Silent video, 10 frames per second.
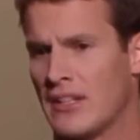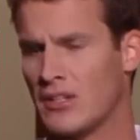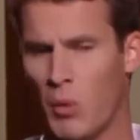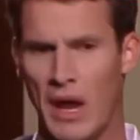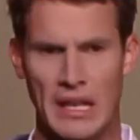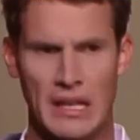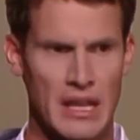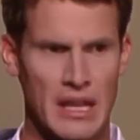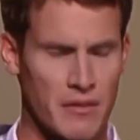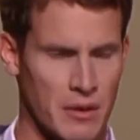That's why I
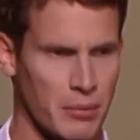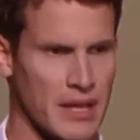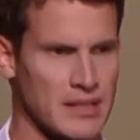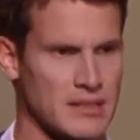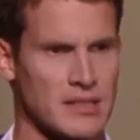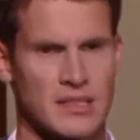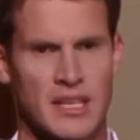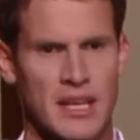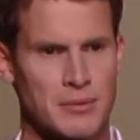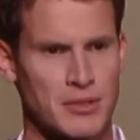live in a place that
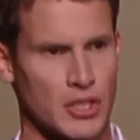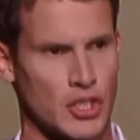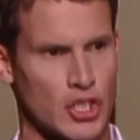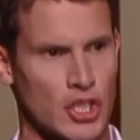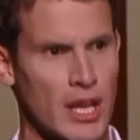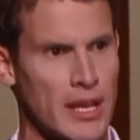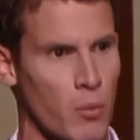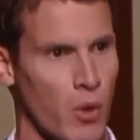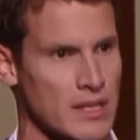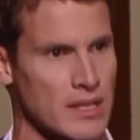skips the shitty
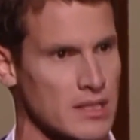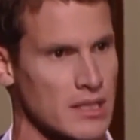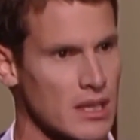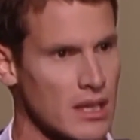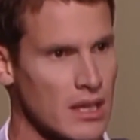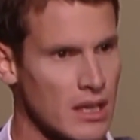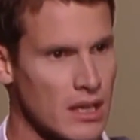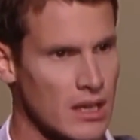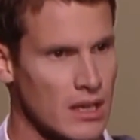ones. Yeah.